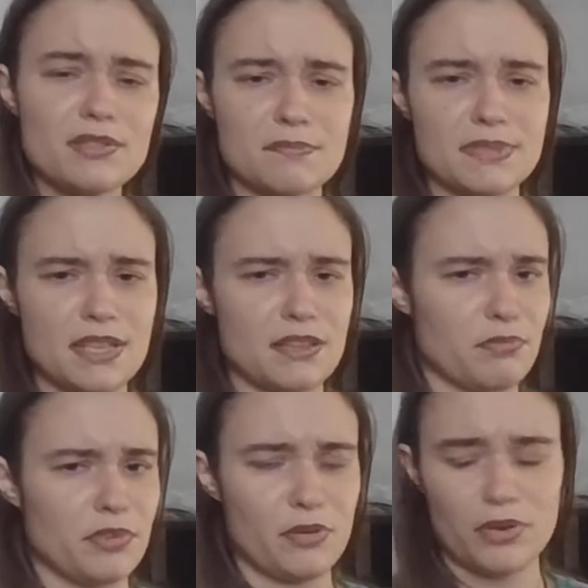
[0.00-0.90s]
was upset the
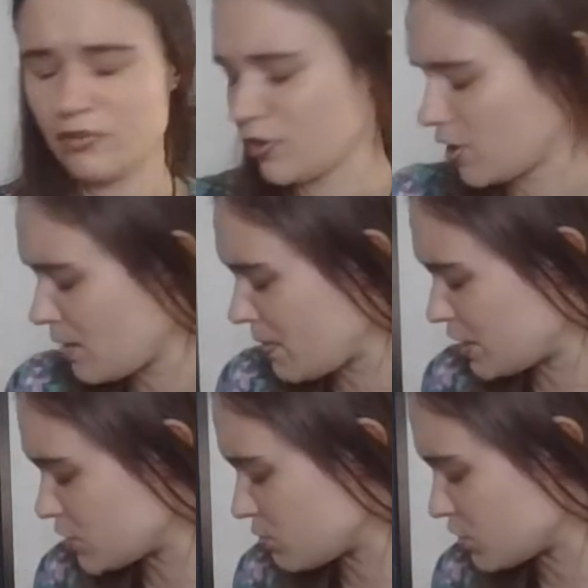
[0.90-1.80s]
pre-order for
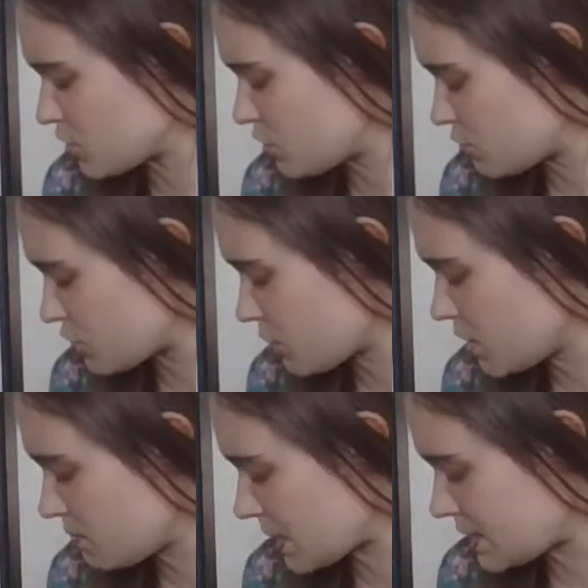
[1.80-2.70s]
Grandmaster was so
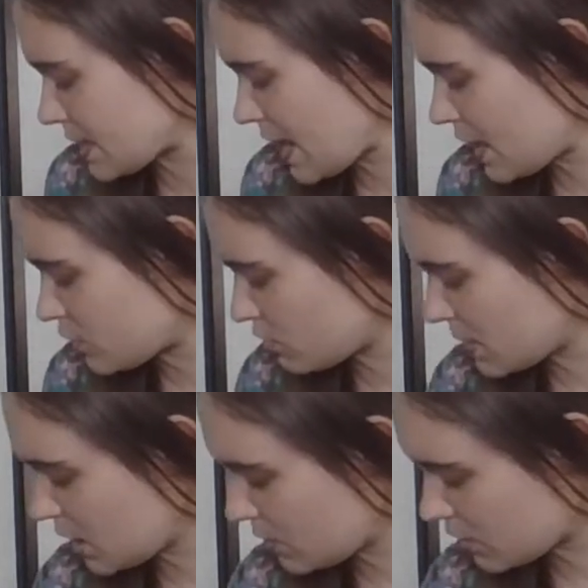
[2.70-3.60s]
short because I had no
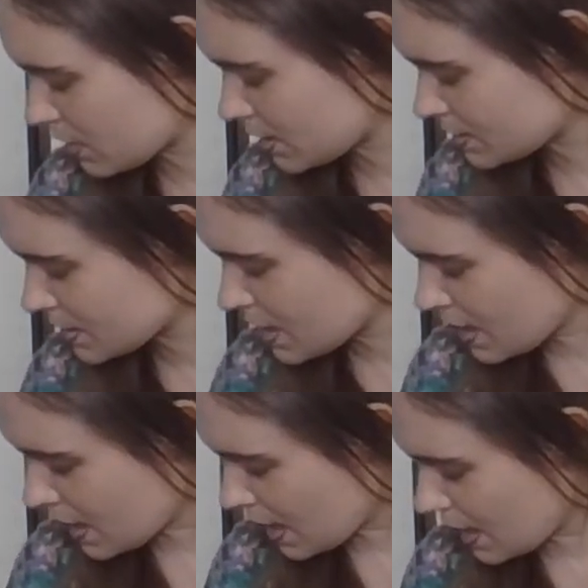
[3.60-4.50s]
money when it was,
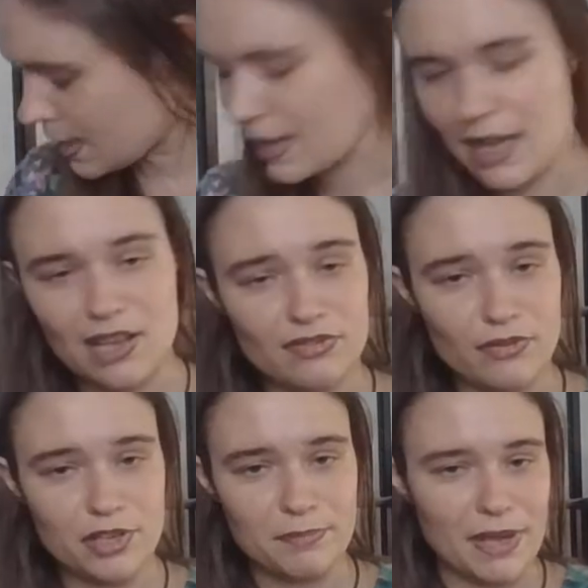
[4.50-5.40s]
and I can't
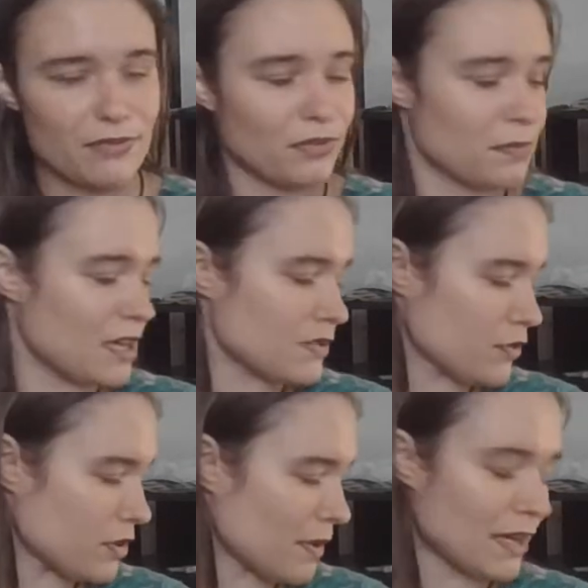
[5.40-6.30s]
afford to pay full price
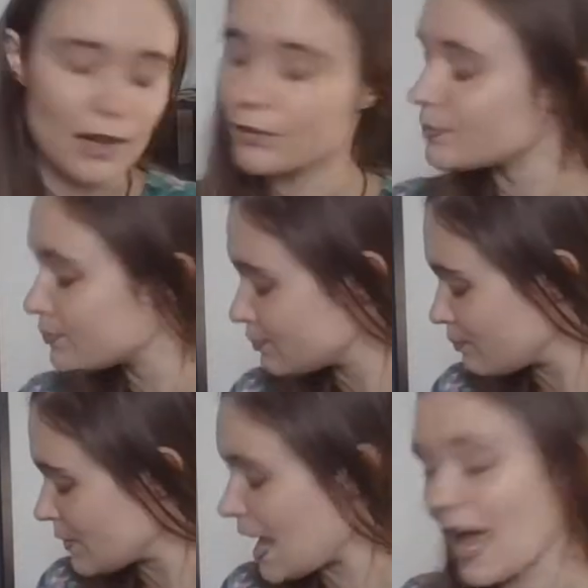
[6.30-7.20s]
for it right now.
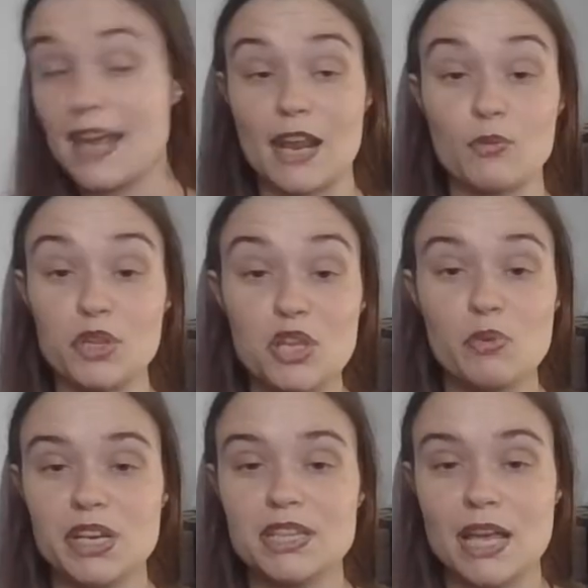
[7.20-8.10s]
And I really
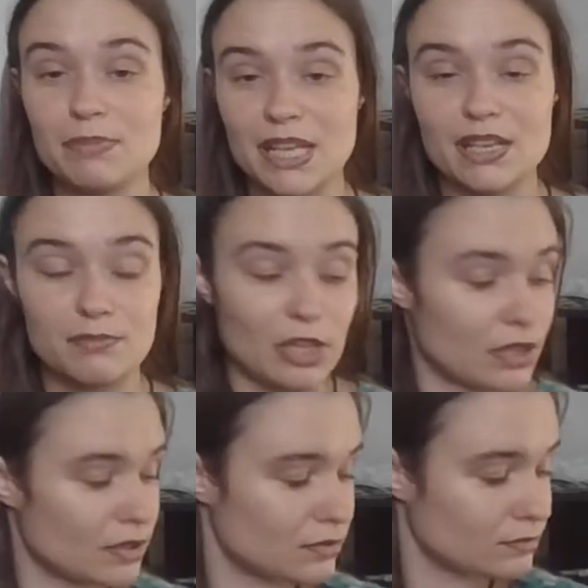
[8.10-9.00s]
wanted that blade plug.